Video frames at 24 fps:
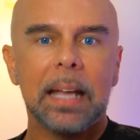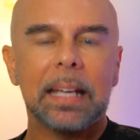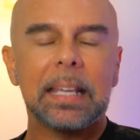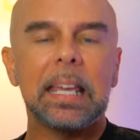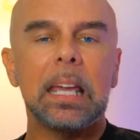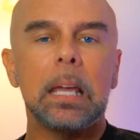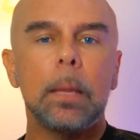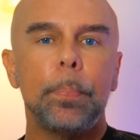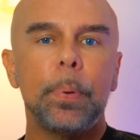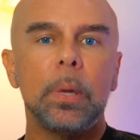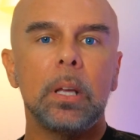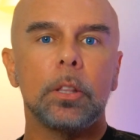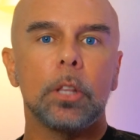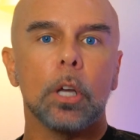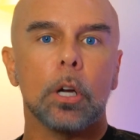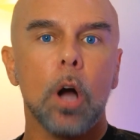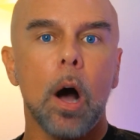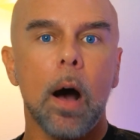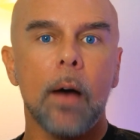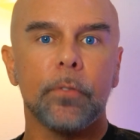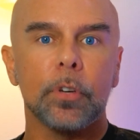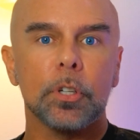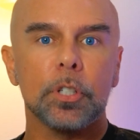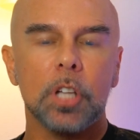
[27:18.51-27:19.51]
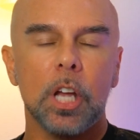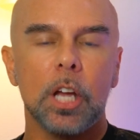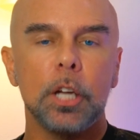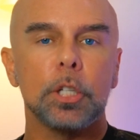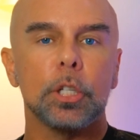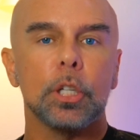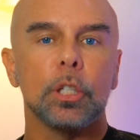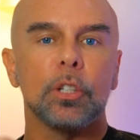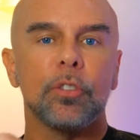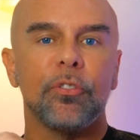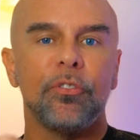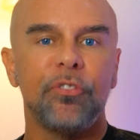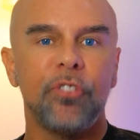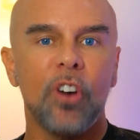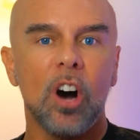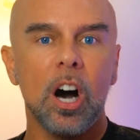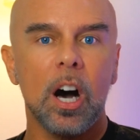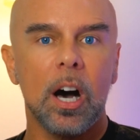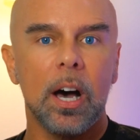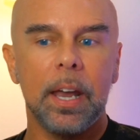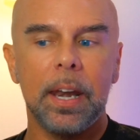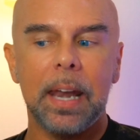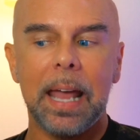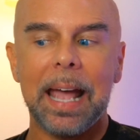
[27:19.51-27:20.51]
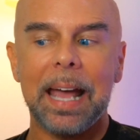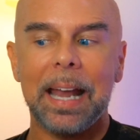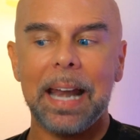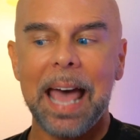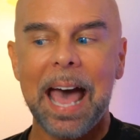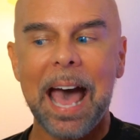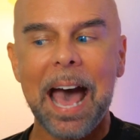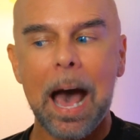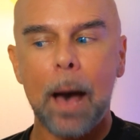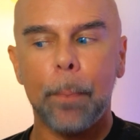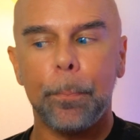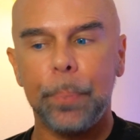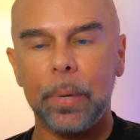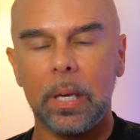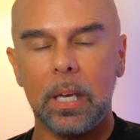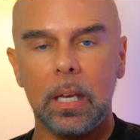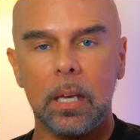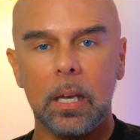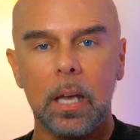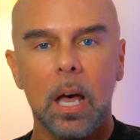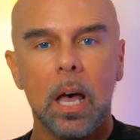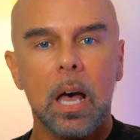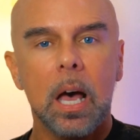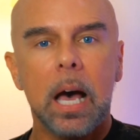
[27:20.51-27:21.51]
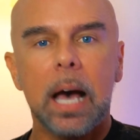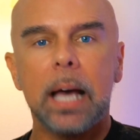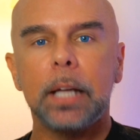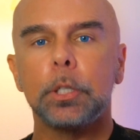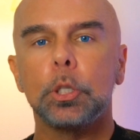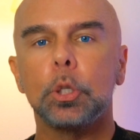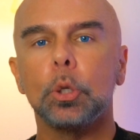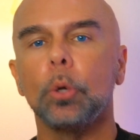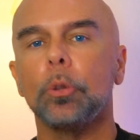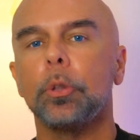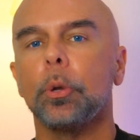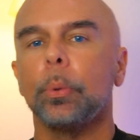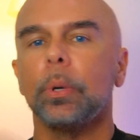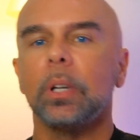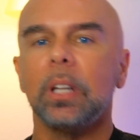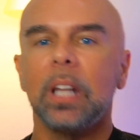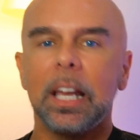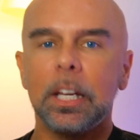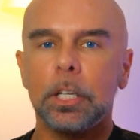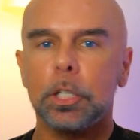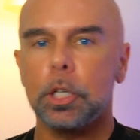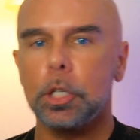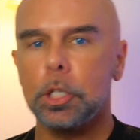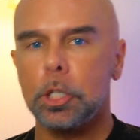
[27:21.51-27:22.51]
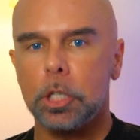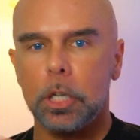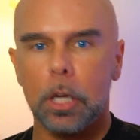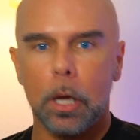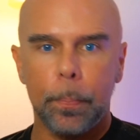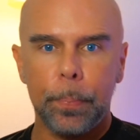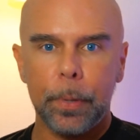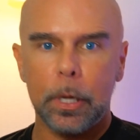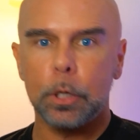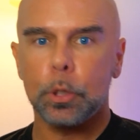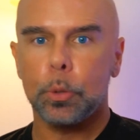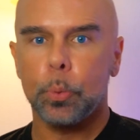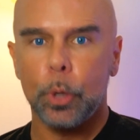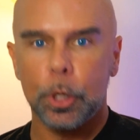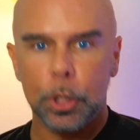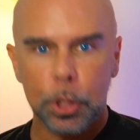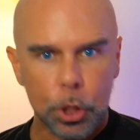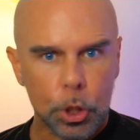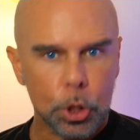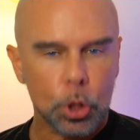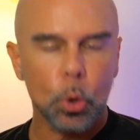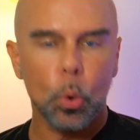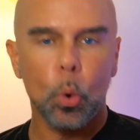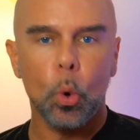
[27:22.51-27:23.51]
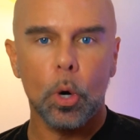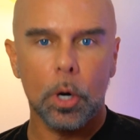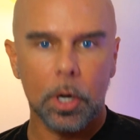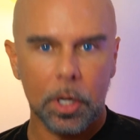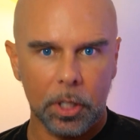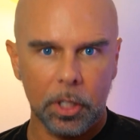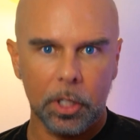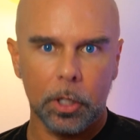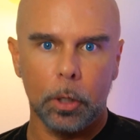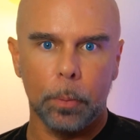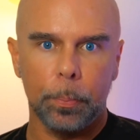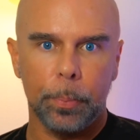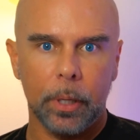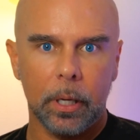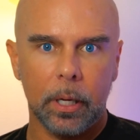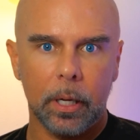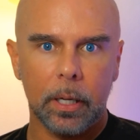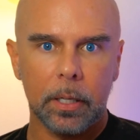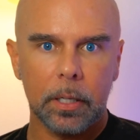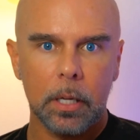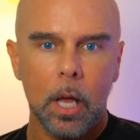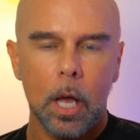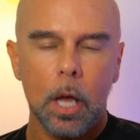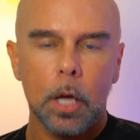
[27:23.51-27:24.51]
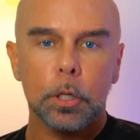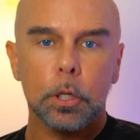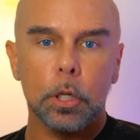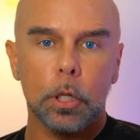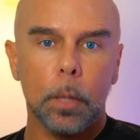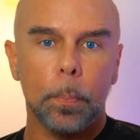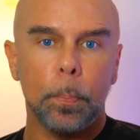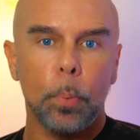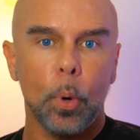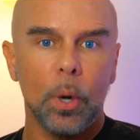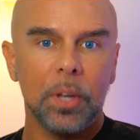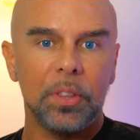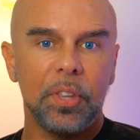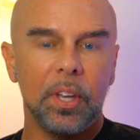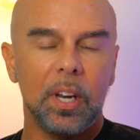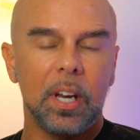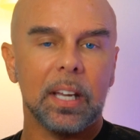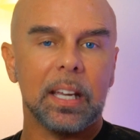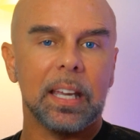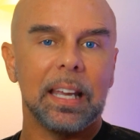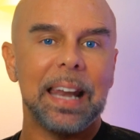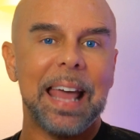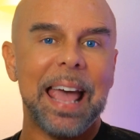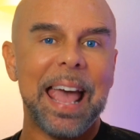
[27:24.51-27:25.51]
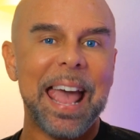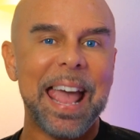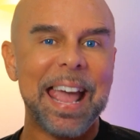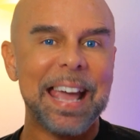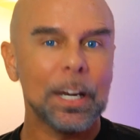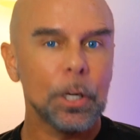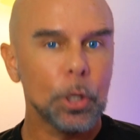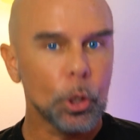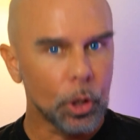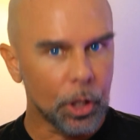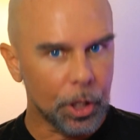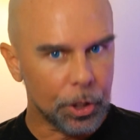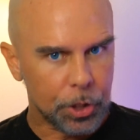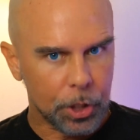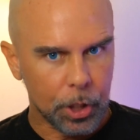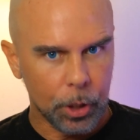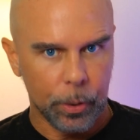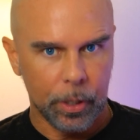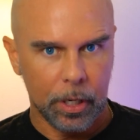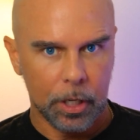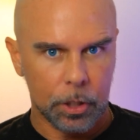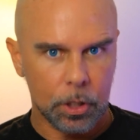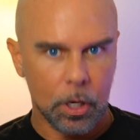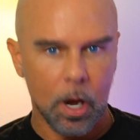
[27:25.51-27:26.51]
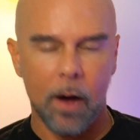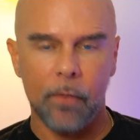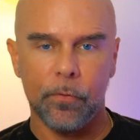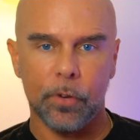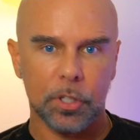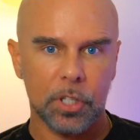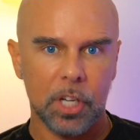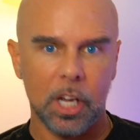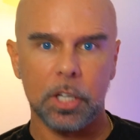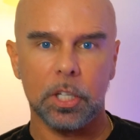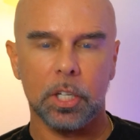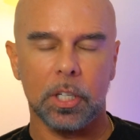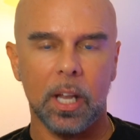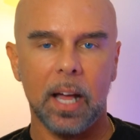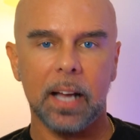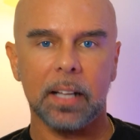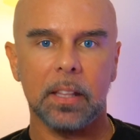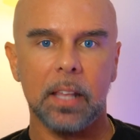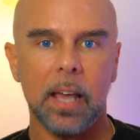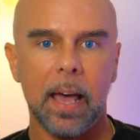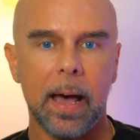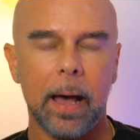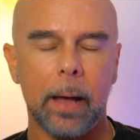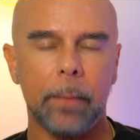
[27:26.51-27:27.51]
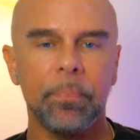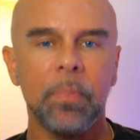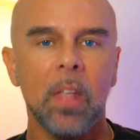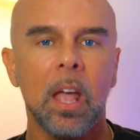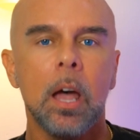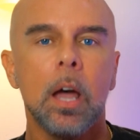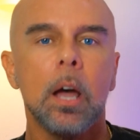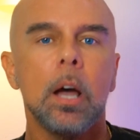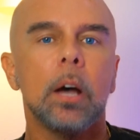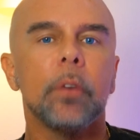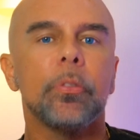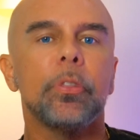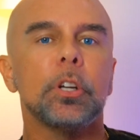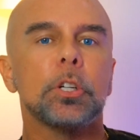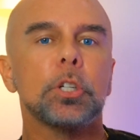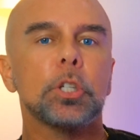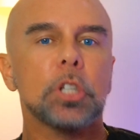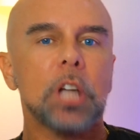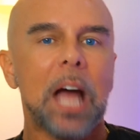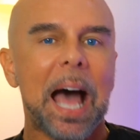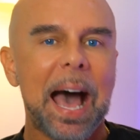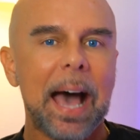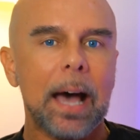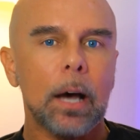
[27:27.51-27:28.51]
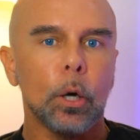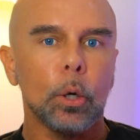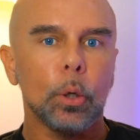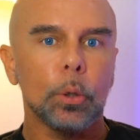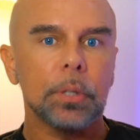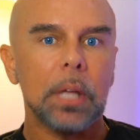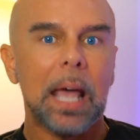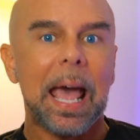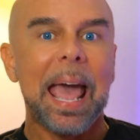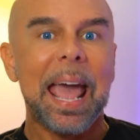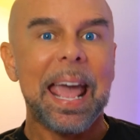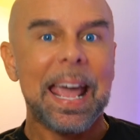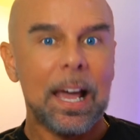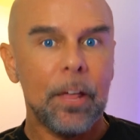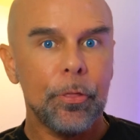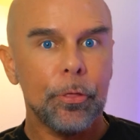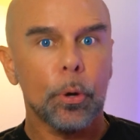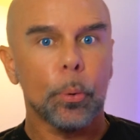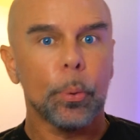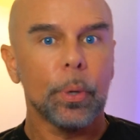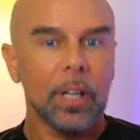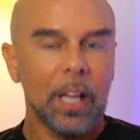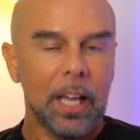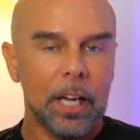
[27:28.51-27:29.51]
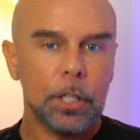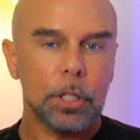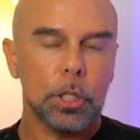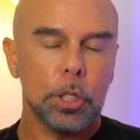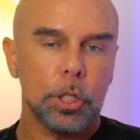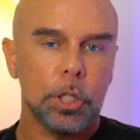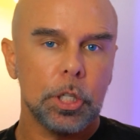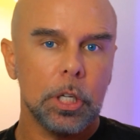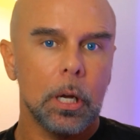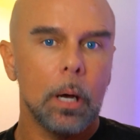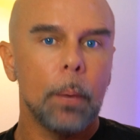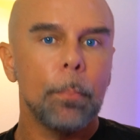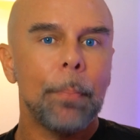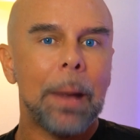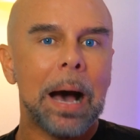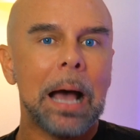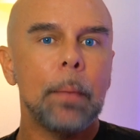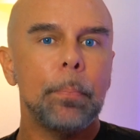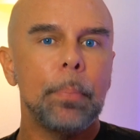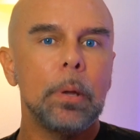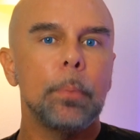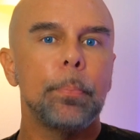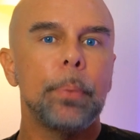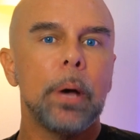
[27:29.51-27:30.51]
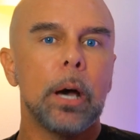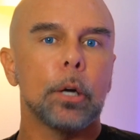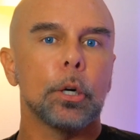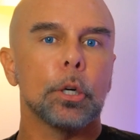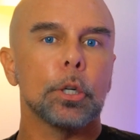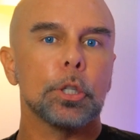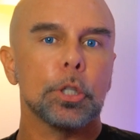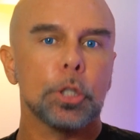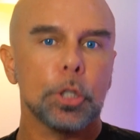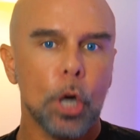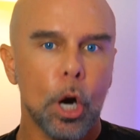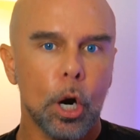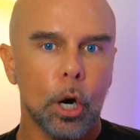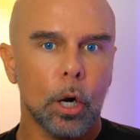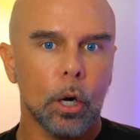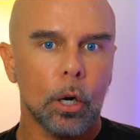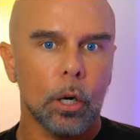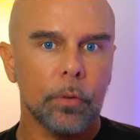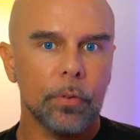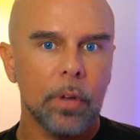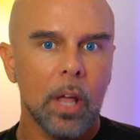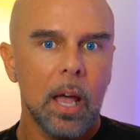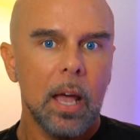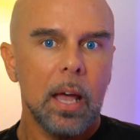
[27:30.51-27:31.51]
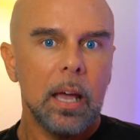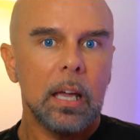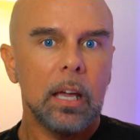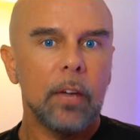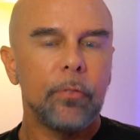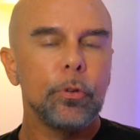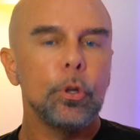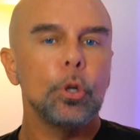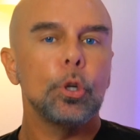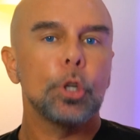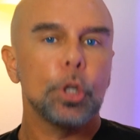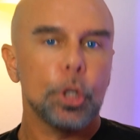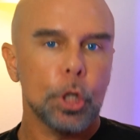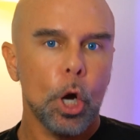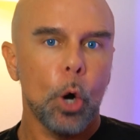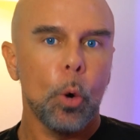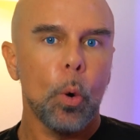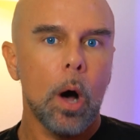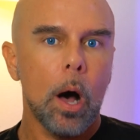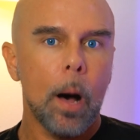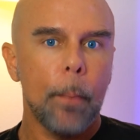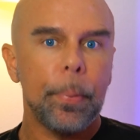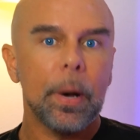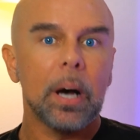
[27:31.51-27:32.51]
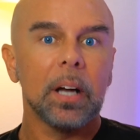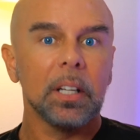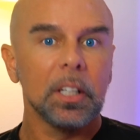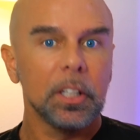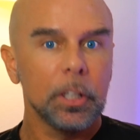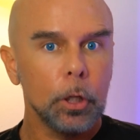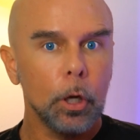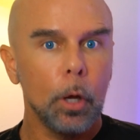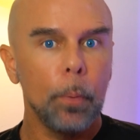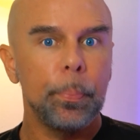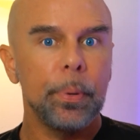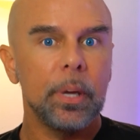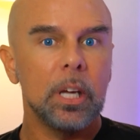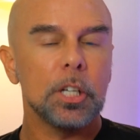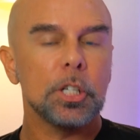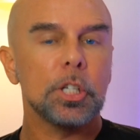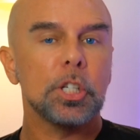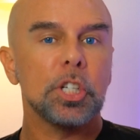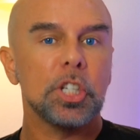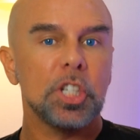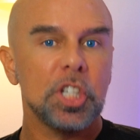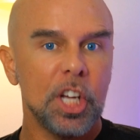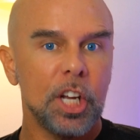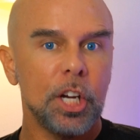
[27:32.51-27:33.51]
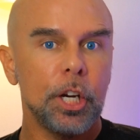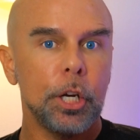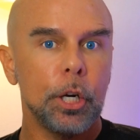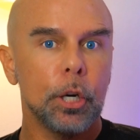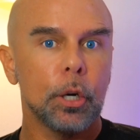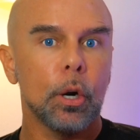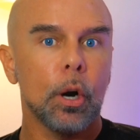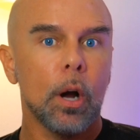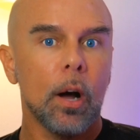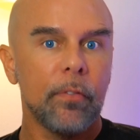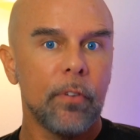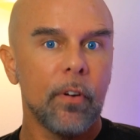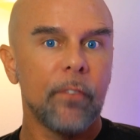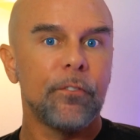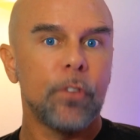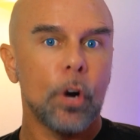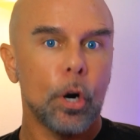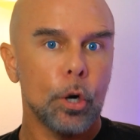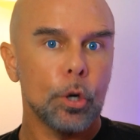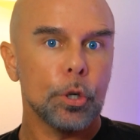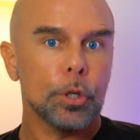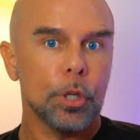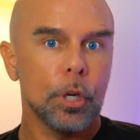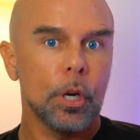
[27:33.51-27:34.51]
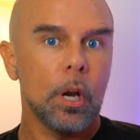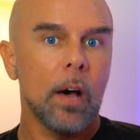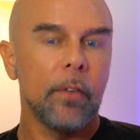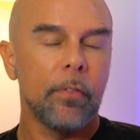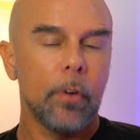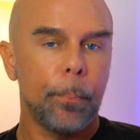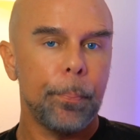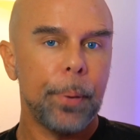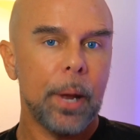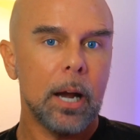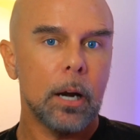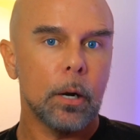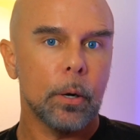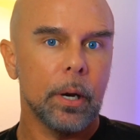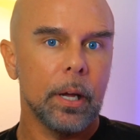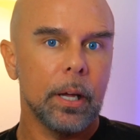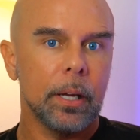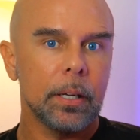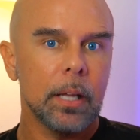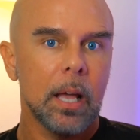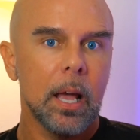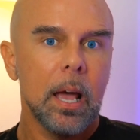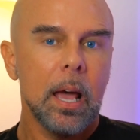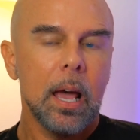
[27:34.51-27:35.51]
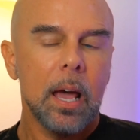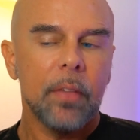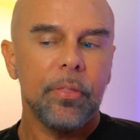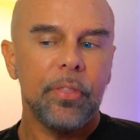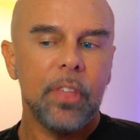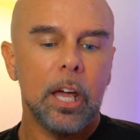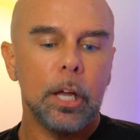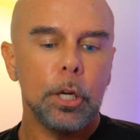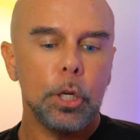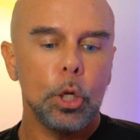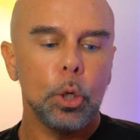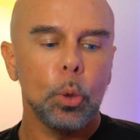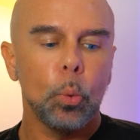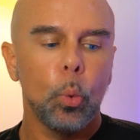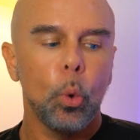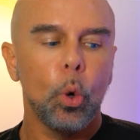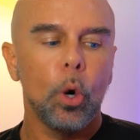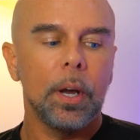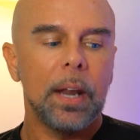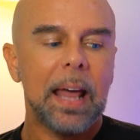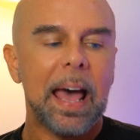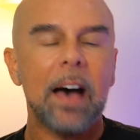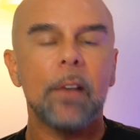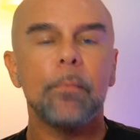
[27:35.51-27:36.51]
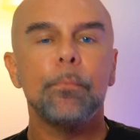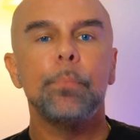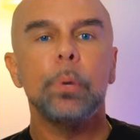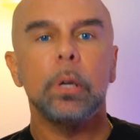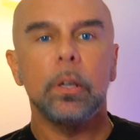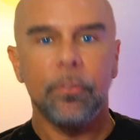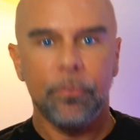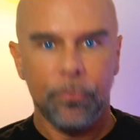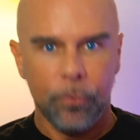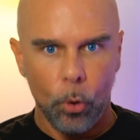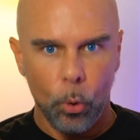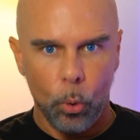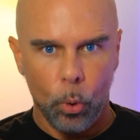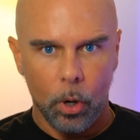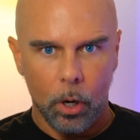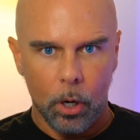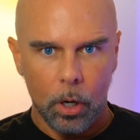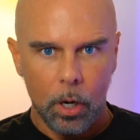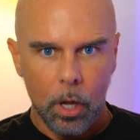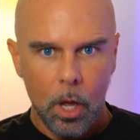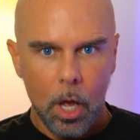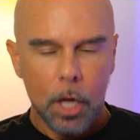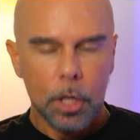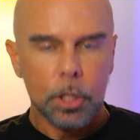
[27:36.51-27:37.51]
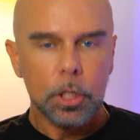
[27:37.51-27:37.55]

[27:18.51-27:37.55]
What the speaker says: keeping the conversations fun and happy until the relationship is restored a little bit to the point that it can handle a serious conversation like that, the child and the relationship might be better served if you show up a little bit shittier of a version of a parent than you would have before.